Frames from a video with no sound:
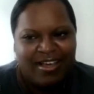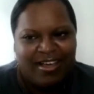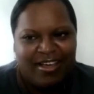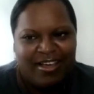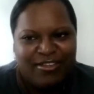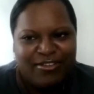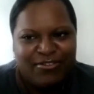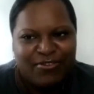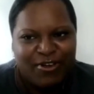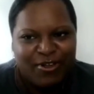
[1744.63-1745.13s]

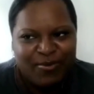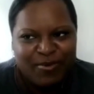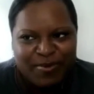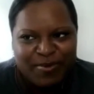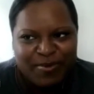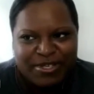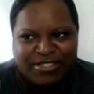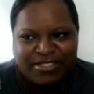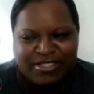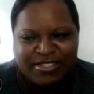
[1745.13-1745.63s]
You follow
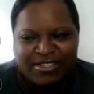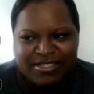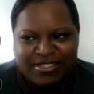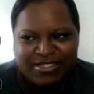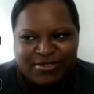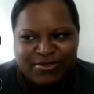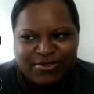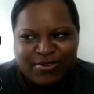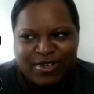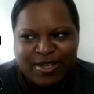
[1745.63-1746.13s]
me on
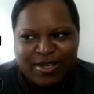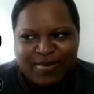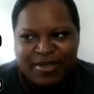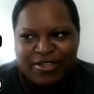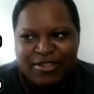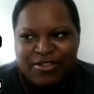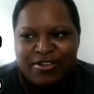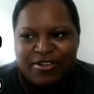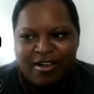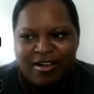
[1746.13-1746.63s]
Instagram,
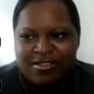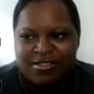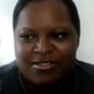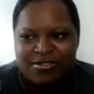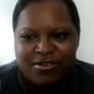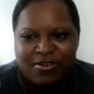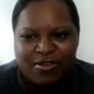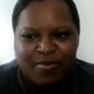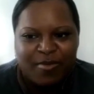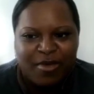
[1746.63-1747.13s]
and you can
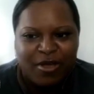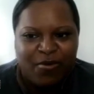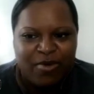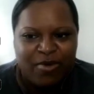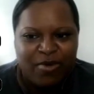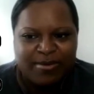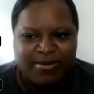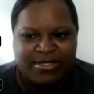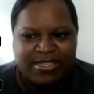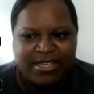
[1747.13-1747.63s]
also go to my
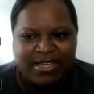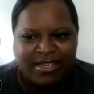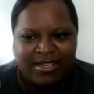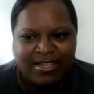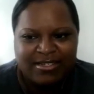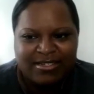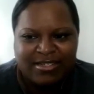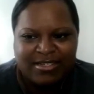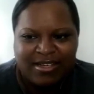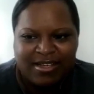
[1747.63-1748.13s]

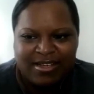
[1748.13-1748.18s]
website.